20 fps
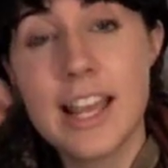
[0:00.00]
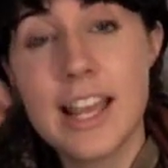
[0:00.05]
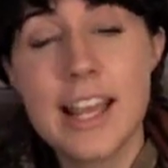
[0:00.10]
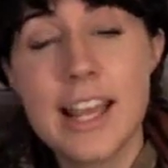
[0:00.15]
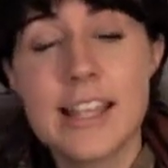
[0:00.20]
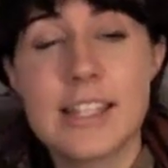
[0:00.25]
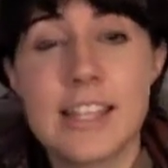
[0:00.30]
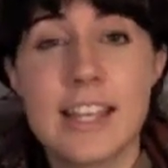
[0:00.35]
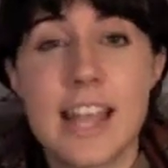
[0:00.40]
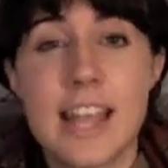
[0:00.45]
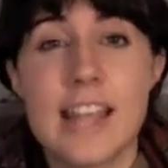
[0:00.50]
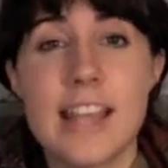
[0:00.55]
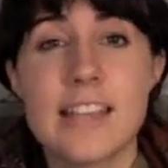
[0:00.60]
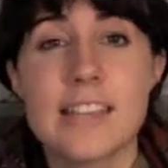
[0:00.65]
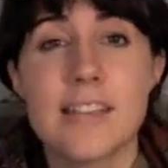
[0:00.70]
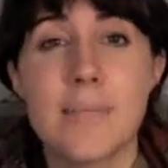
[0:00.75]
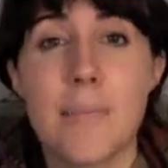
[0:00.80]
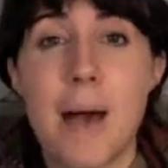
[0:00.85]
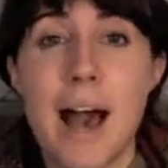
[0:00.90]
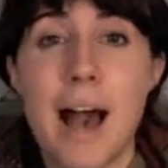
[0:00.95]
is a
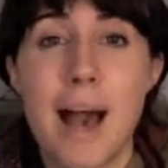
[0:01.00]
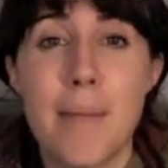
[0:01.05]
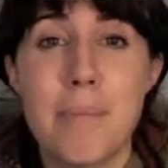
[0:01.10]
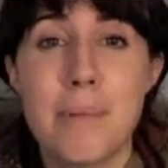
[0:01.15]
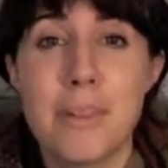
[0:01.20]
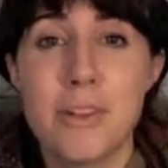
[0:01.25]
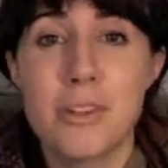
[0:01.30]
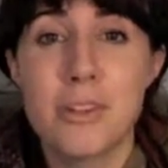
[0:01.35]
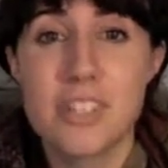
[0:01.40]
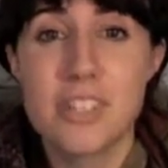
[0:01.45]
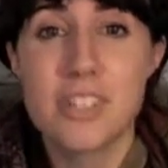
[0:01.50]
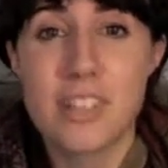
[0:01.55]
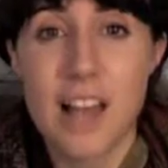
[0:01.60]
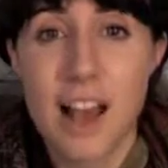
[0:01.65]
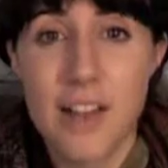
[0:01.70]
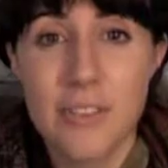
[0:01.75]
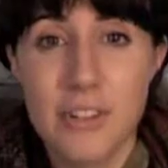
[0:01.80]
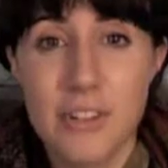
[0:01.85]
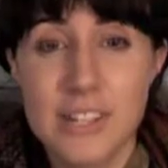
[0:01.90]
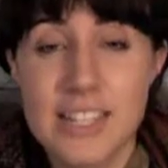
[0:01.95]
case of popular
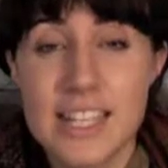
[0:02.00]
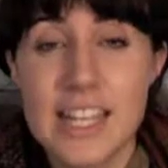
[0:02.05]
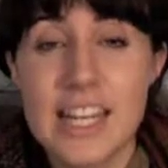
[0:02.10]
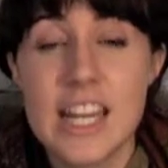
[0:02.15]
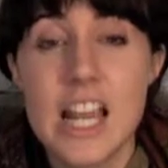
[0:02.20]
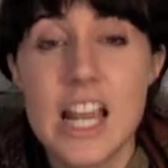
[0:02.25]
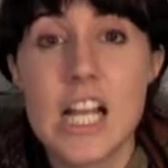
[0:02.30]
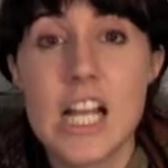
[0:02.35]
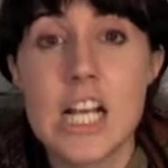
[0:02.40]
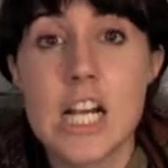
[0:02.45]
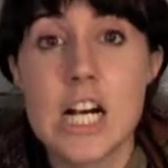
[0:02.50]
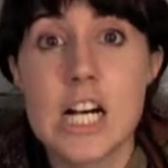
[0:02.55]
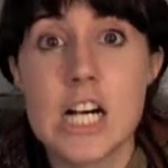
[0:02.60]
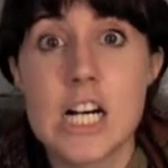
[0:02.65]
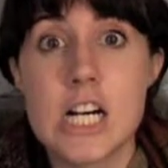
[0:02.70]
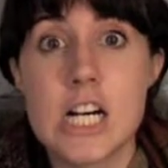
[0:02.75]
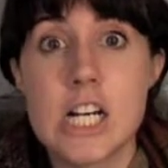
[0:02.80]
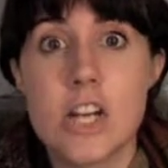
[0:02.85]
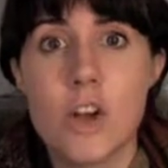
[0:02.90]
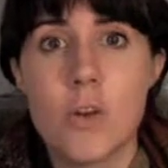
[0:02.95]
sovereignty
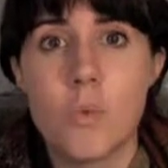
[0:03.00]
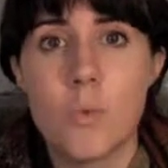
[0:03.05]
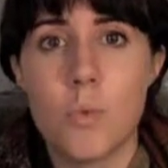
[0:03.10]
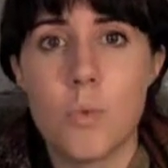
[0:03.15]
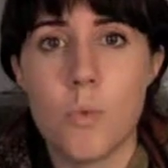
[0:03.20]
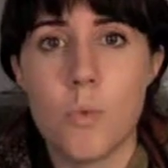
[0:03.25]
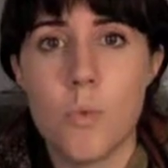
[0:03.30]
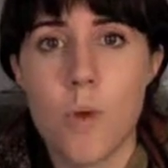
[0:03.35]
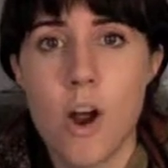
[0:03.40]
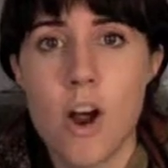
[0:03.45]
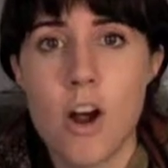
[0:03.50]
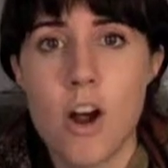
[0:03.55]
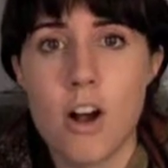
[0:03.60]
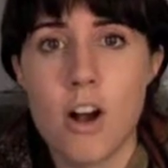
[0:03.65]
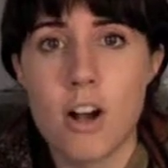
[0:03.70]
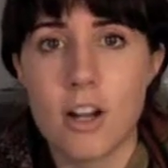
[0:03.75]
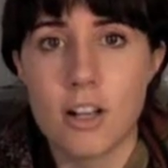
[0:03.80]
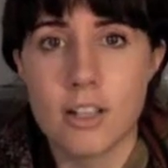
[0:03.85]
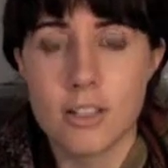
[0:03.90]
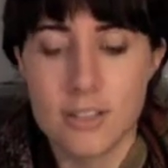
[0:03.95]
gone
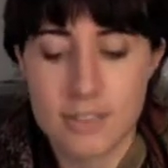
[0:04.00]
wrong.